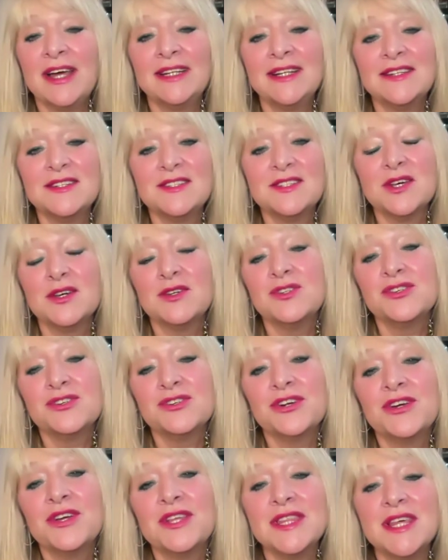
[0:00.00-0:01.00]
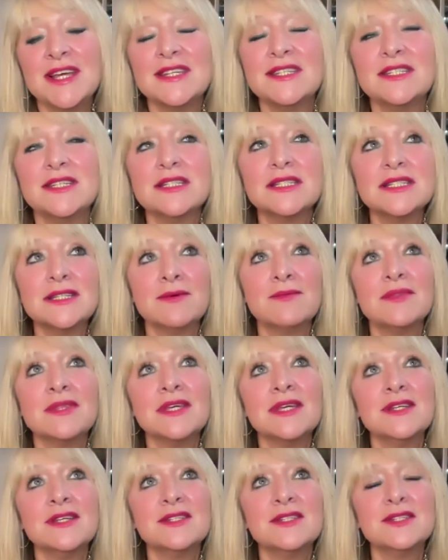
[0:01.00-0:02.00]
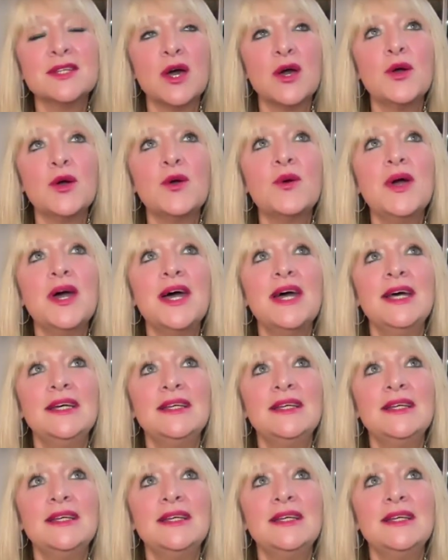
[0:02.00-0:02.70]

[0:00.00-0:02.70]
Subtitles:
And it's so true. There's just something so